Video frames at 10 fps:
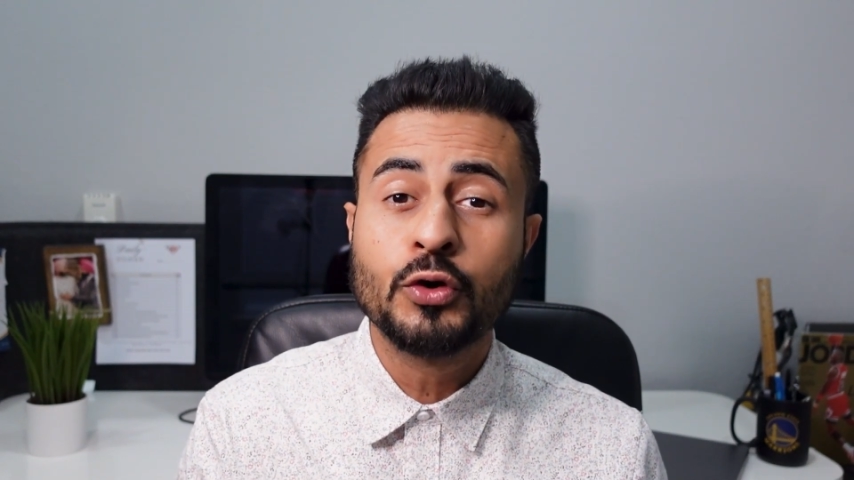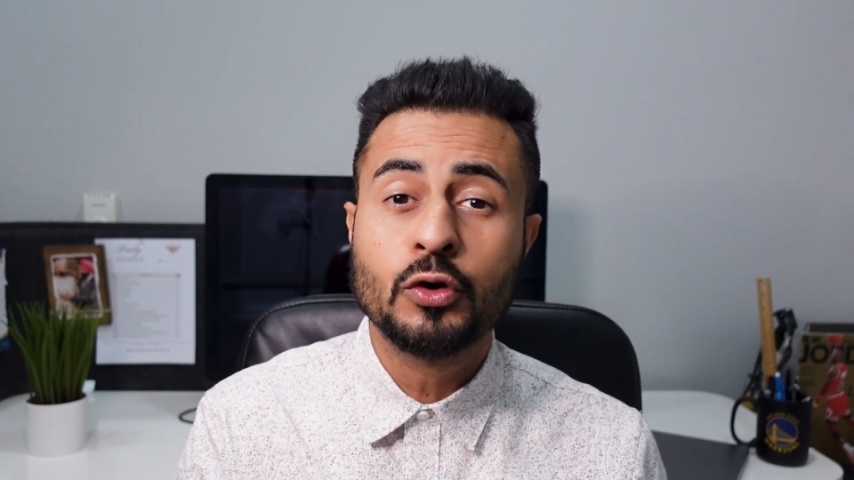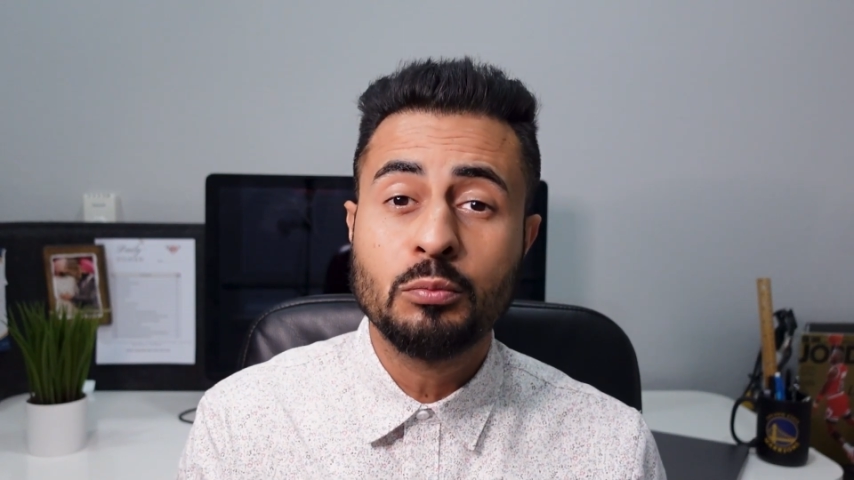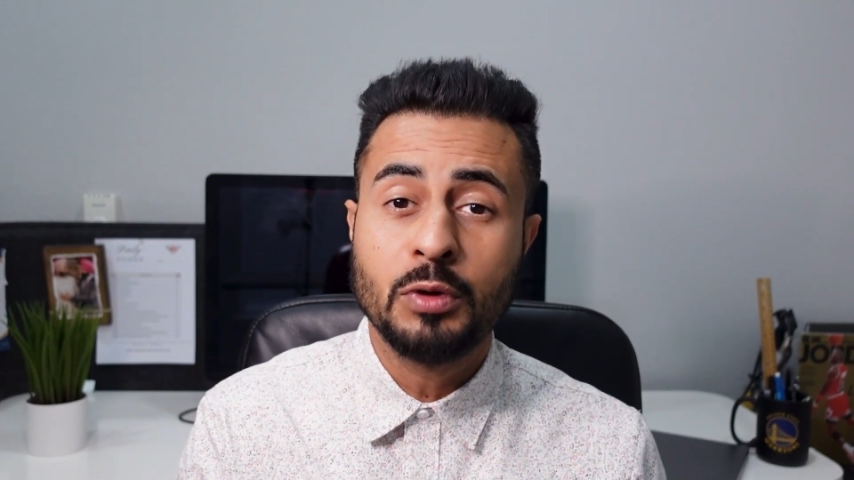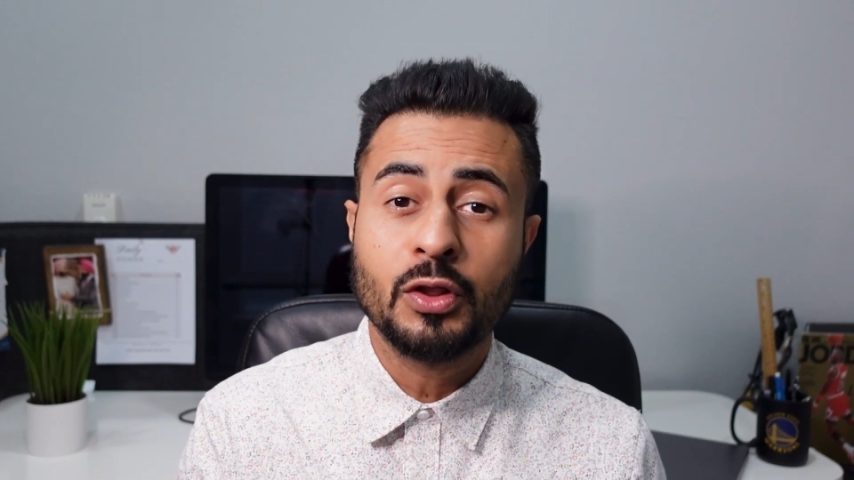
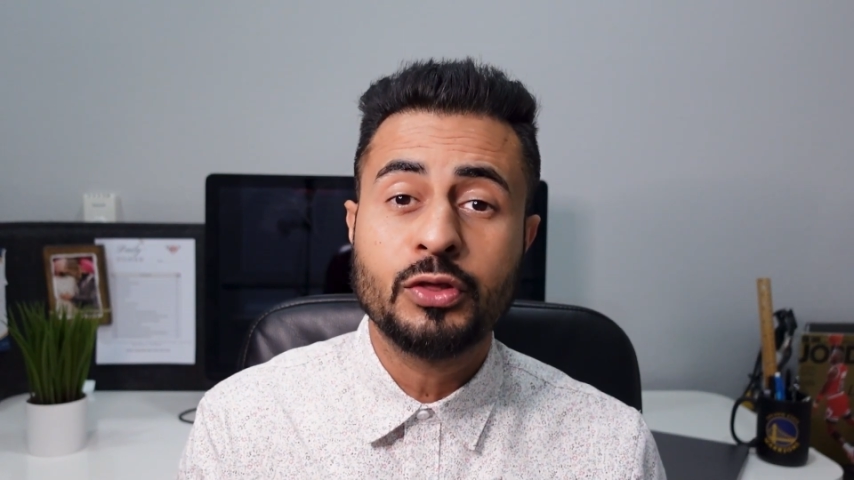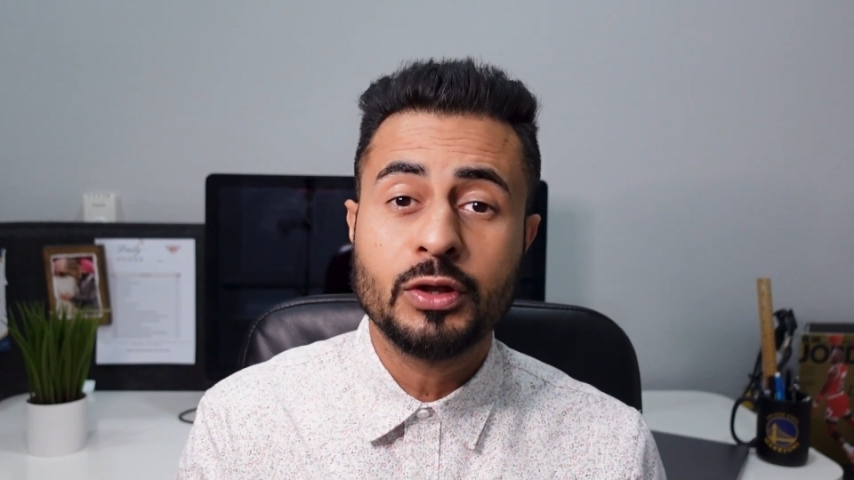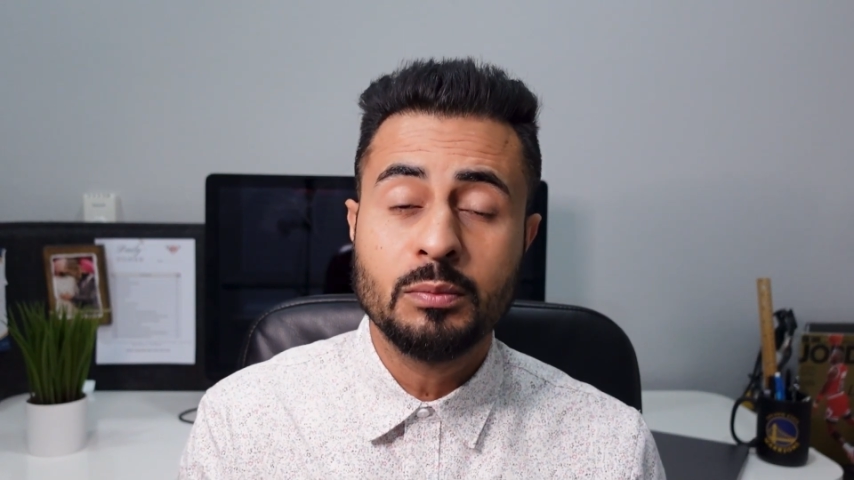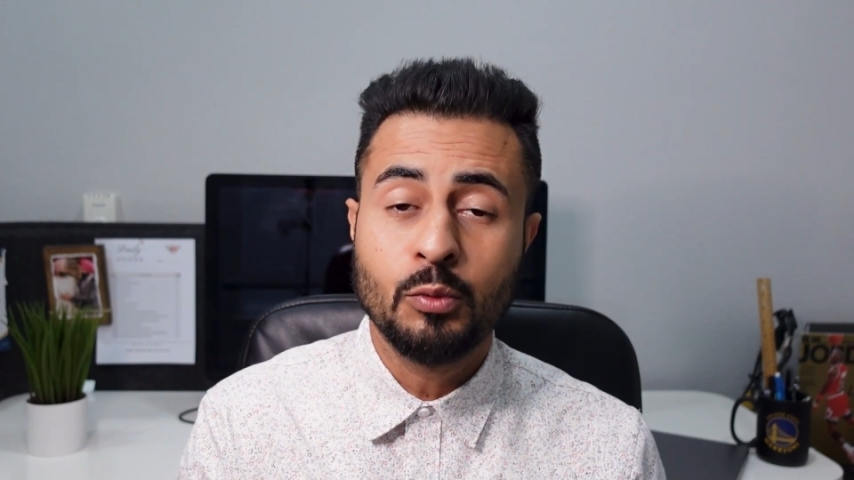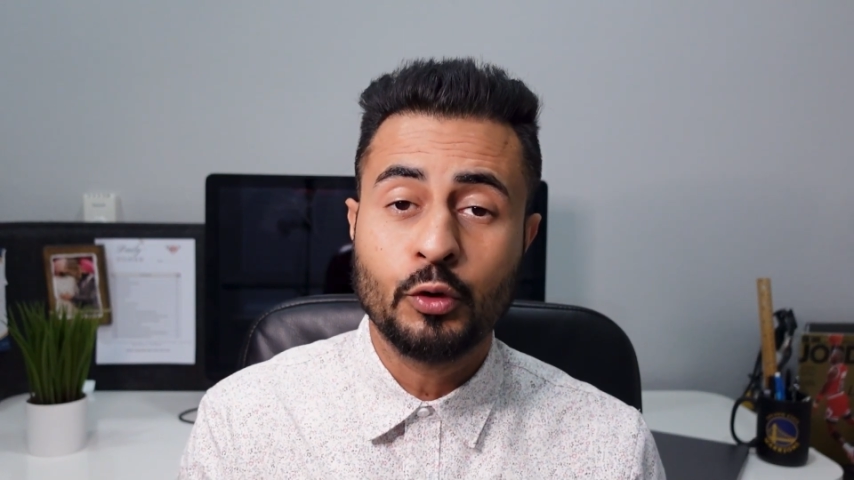your
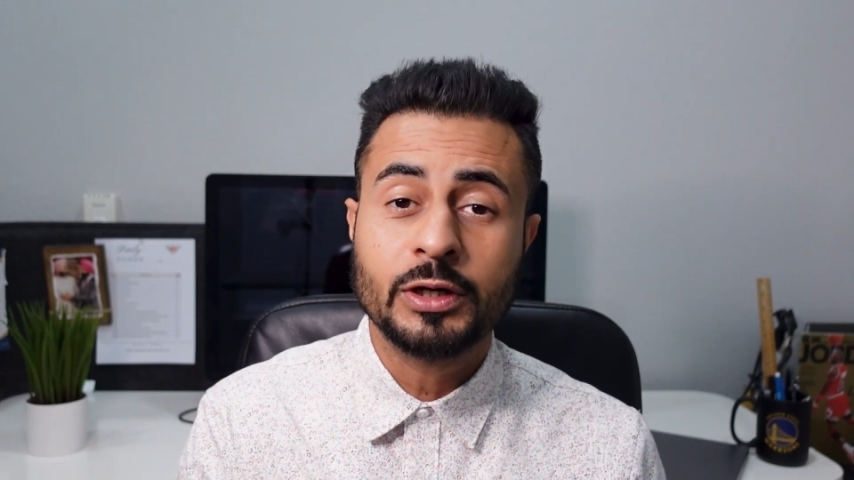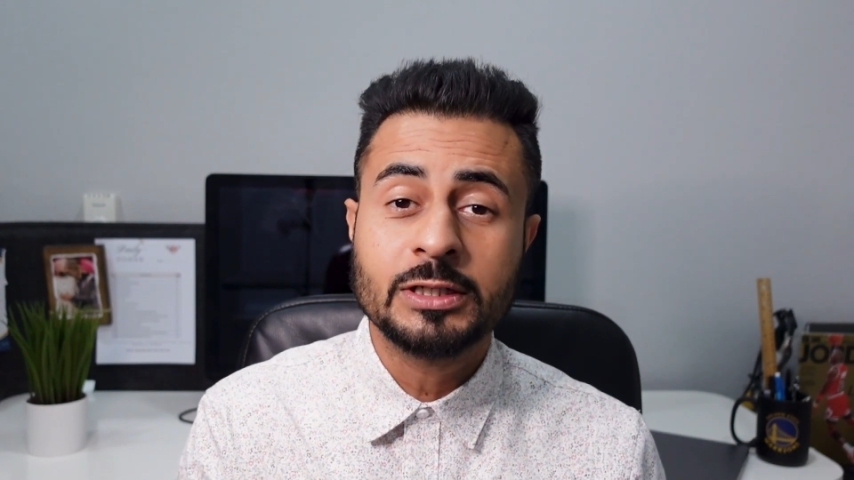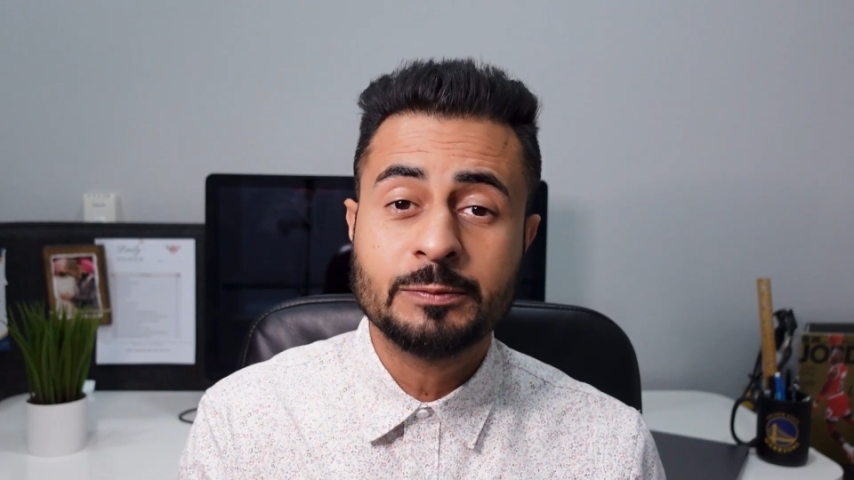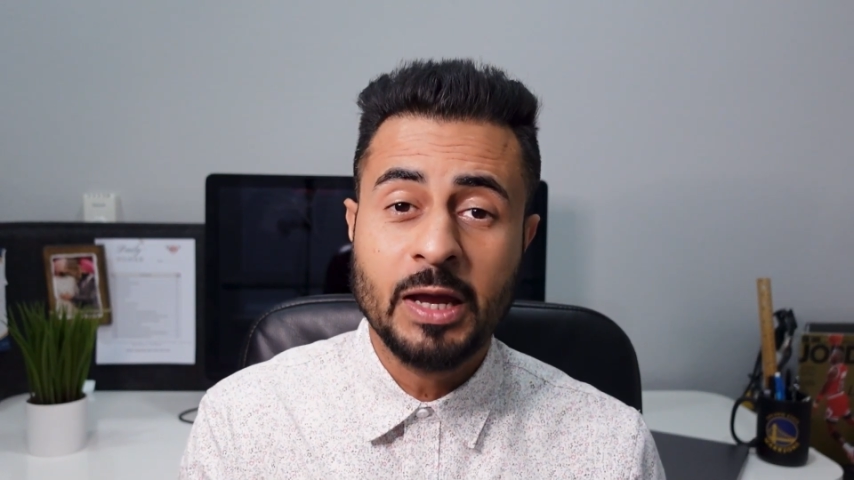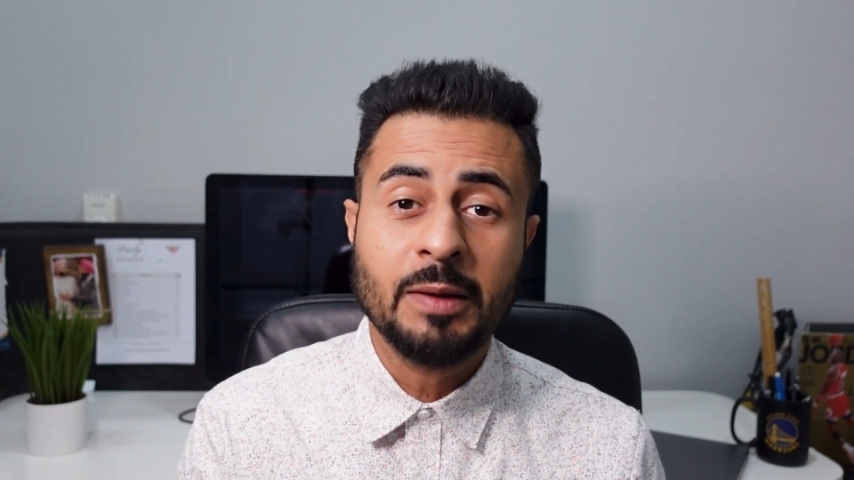monthly
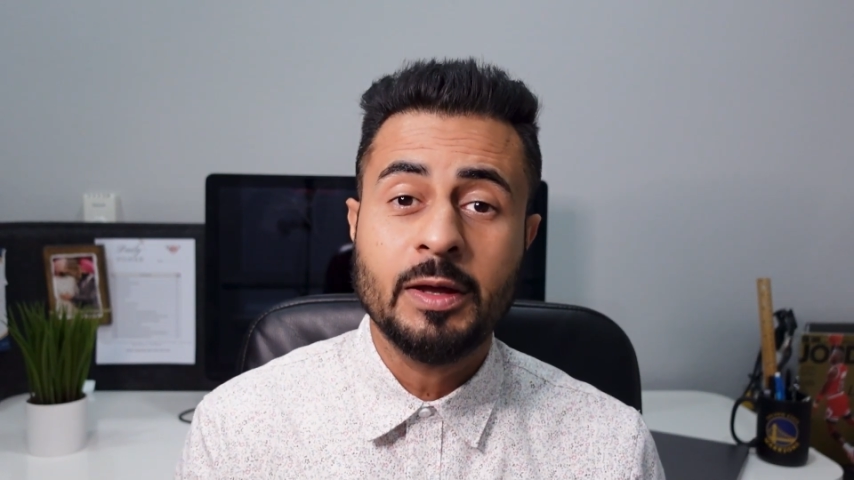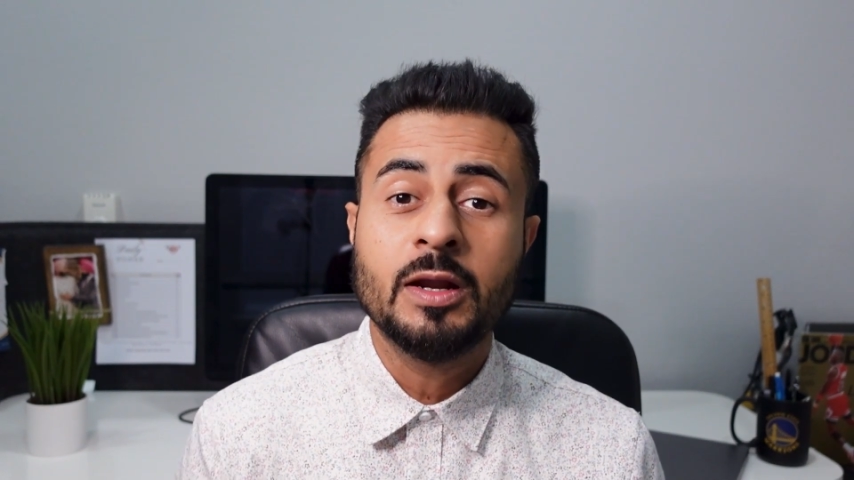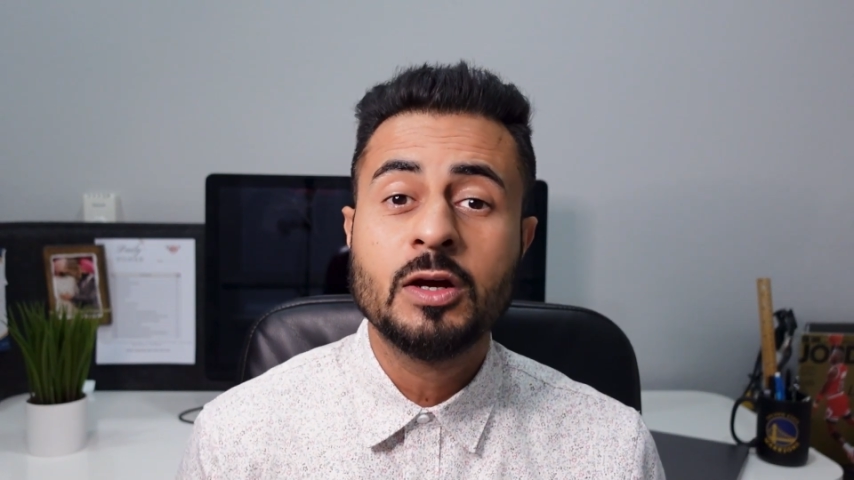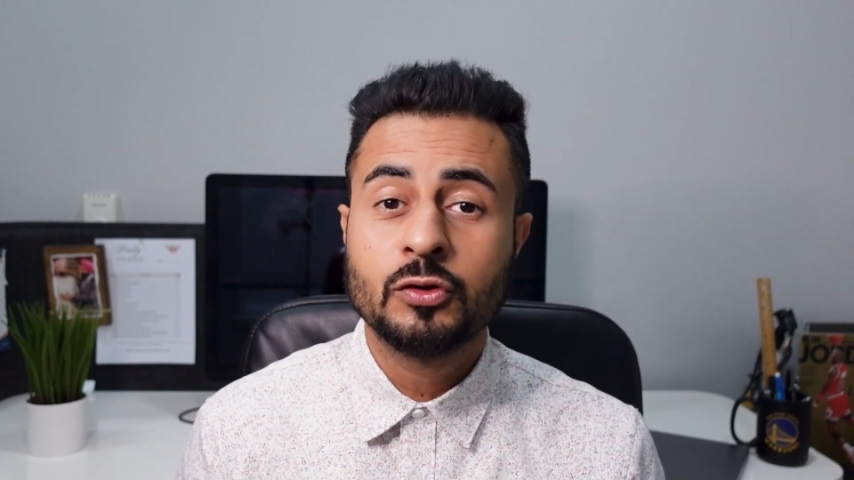mortgage payment.